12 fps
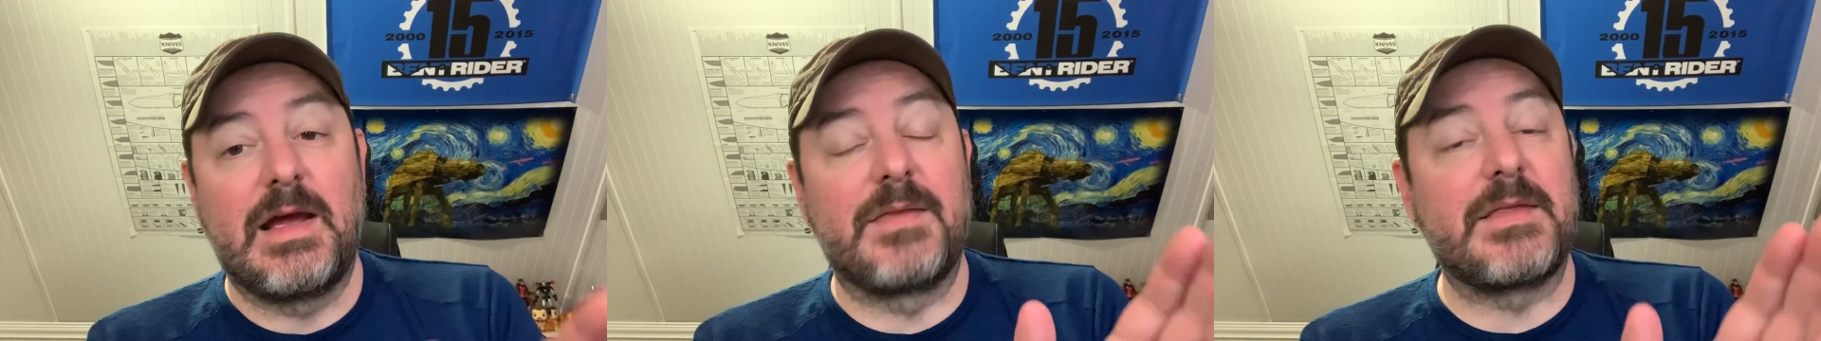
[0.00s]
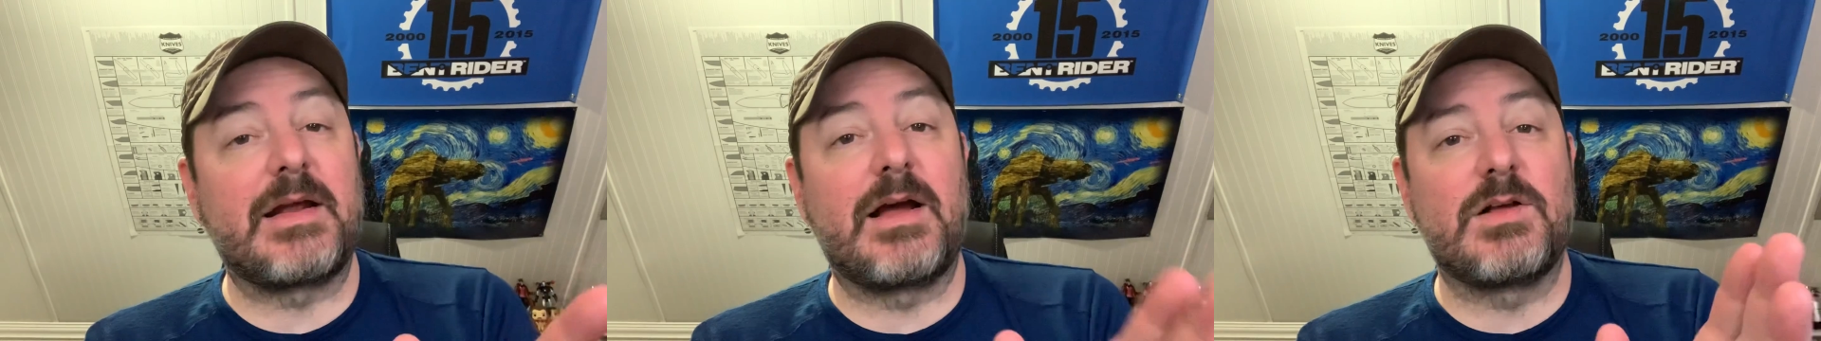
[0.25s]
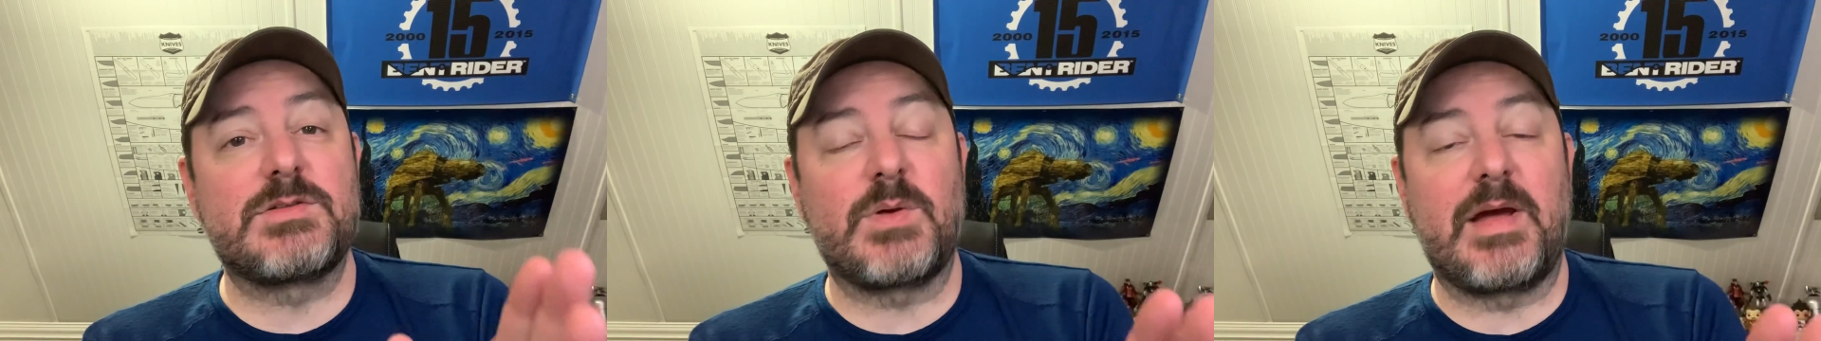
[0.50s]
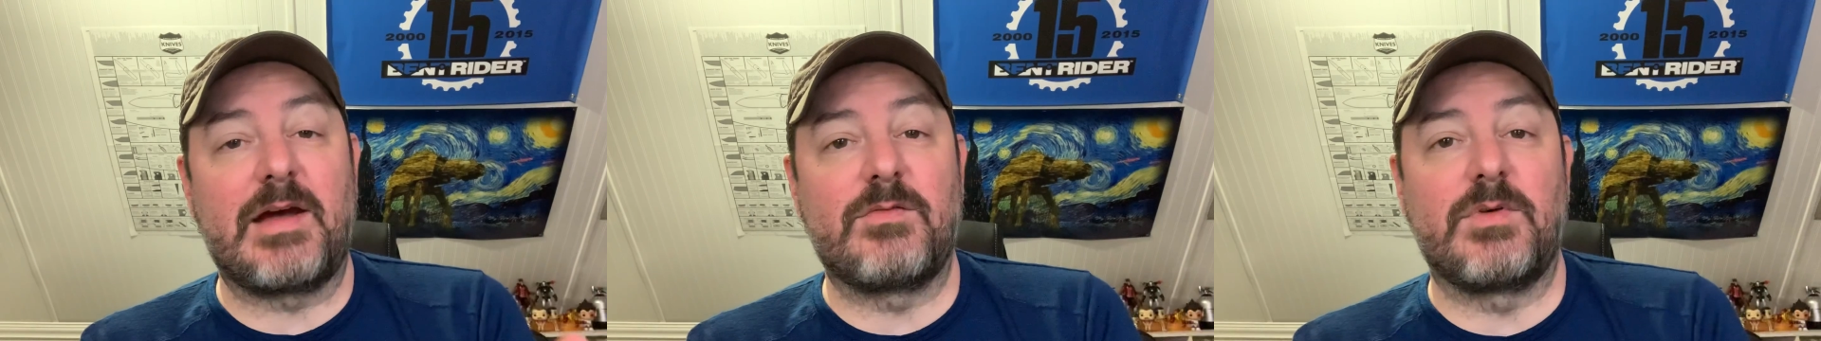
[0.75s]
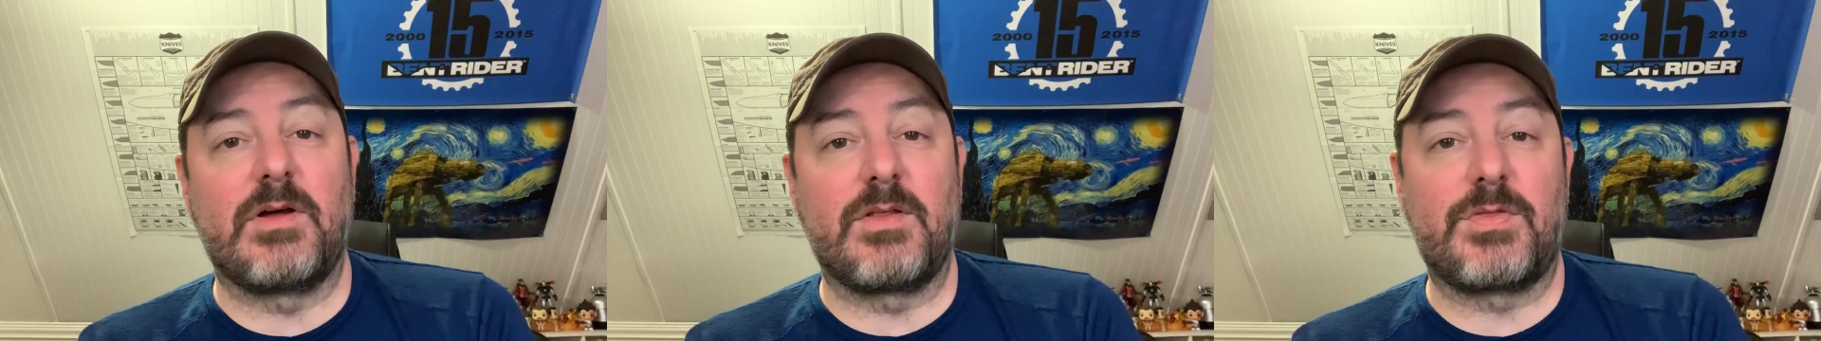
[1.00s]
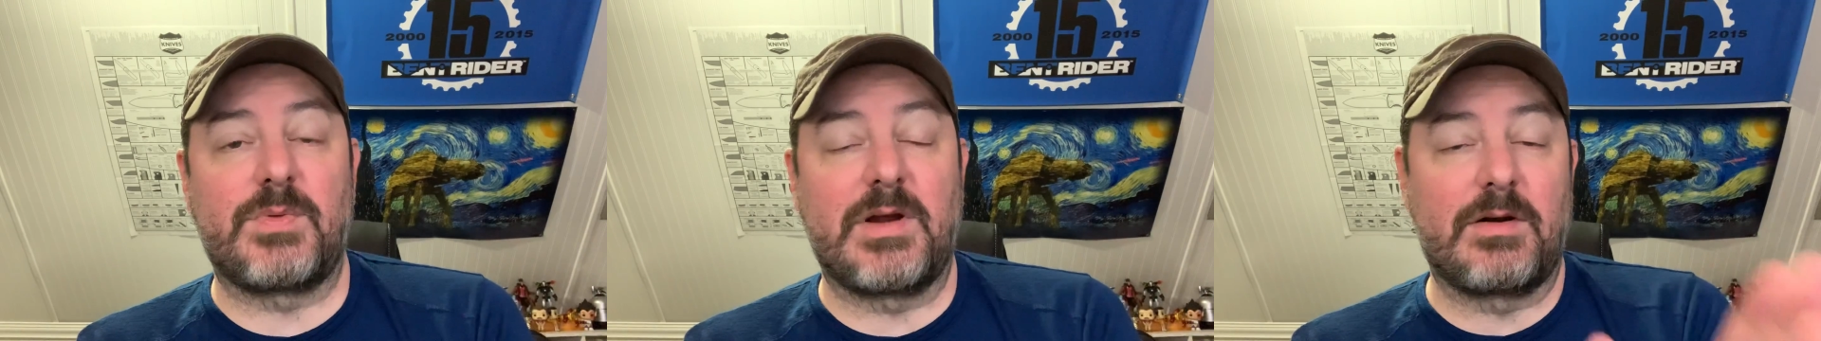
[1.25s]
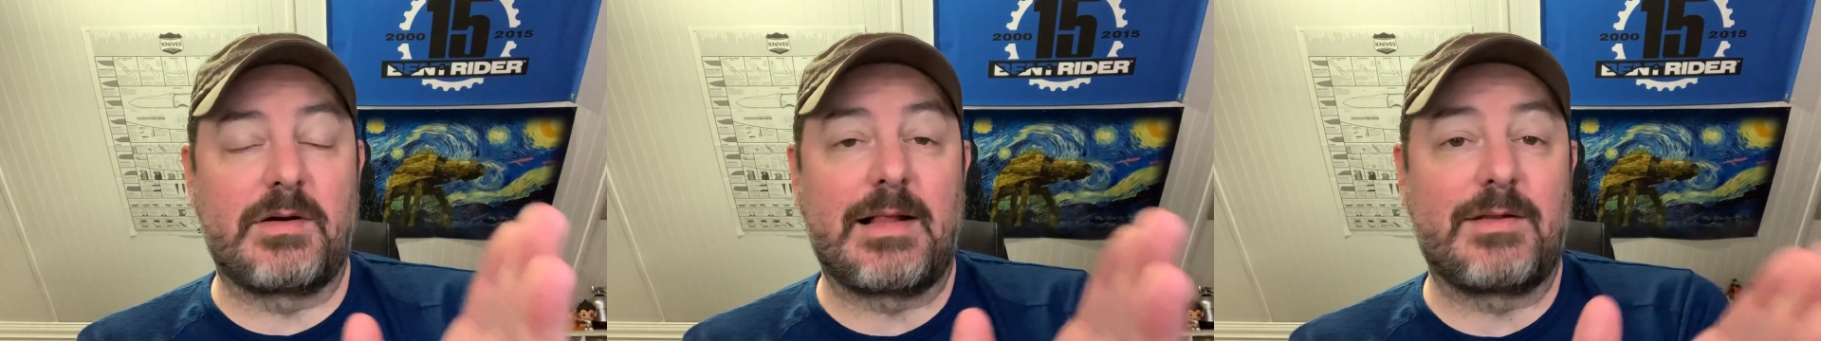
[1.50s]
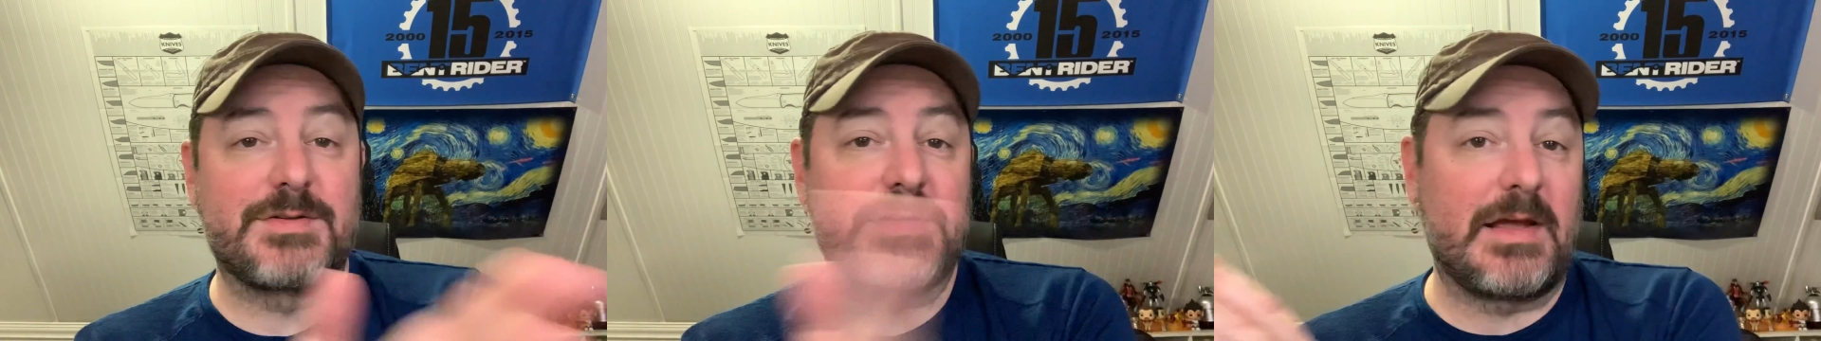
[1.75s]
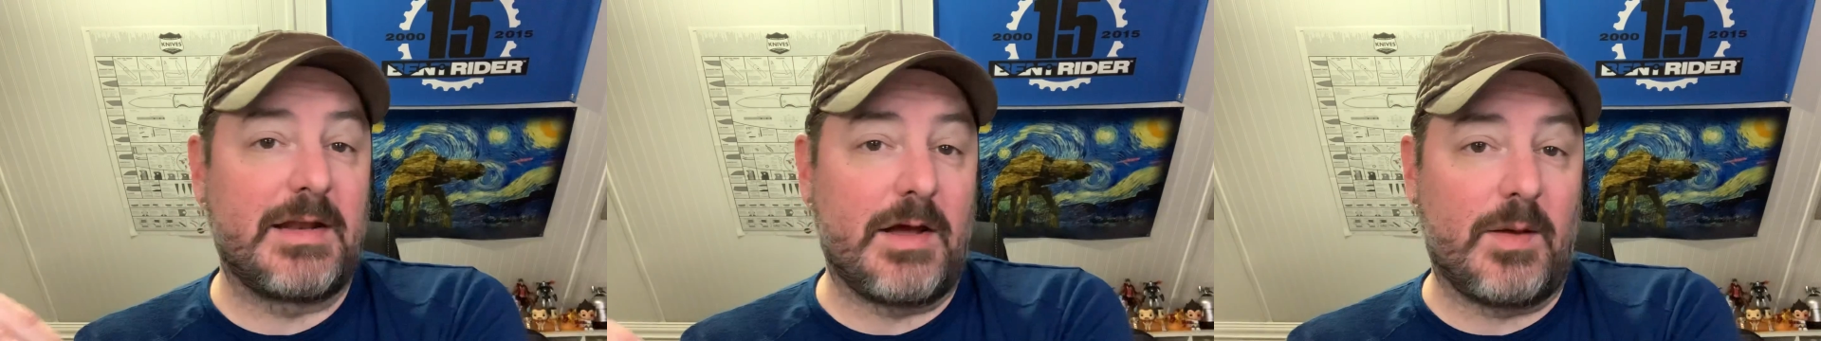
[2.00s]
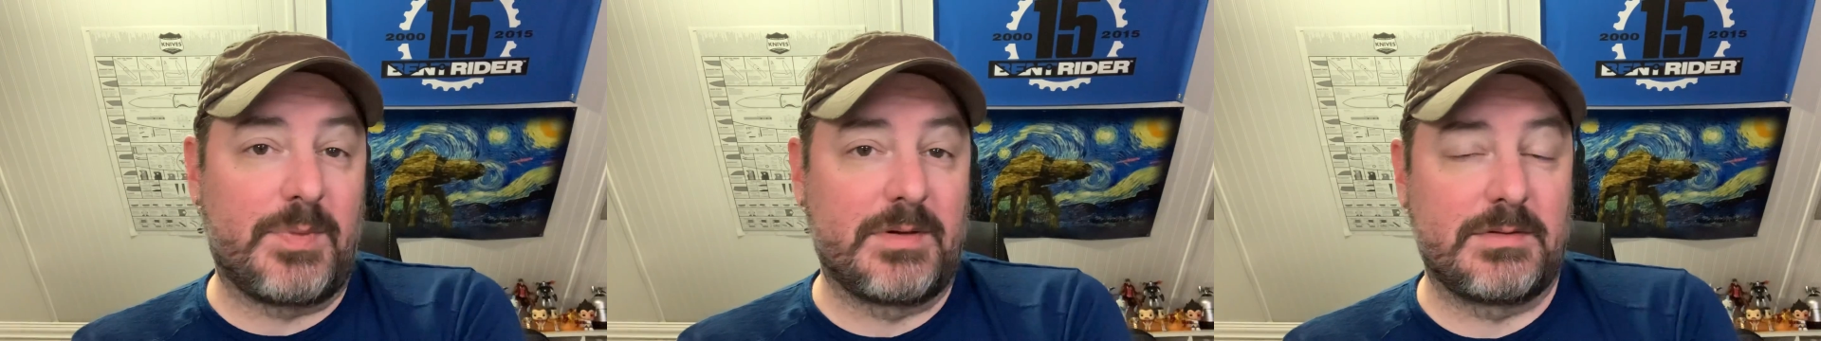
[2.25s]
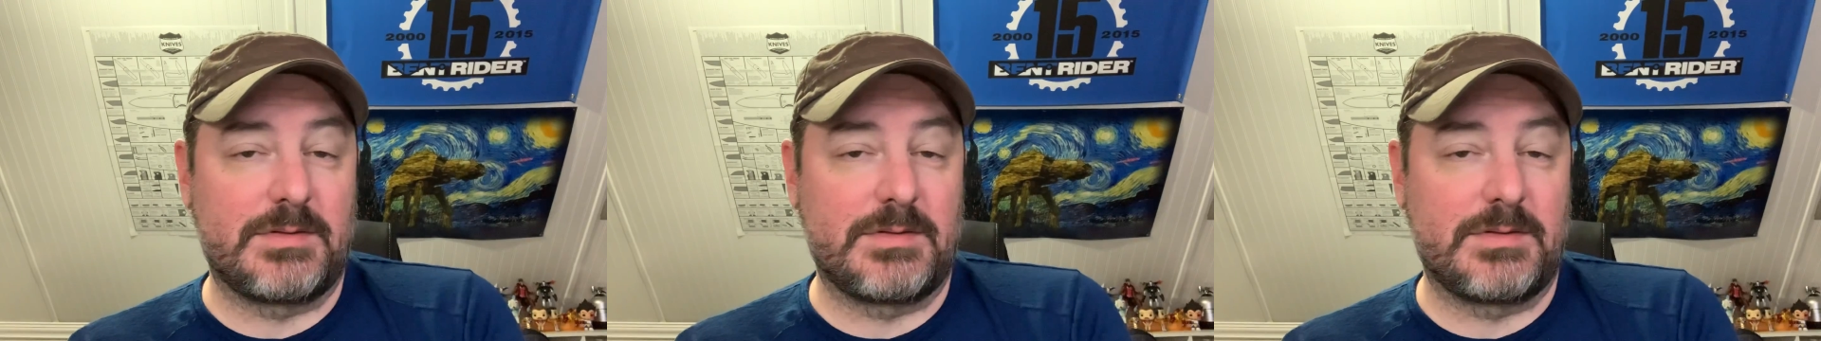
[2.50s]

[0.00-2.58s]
And then I also have $300 and up.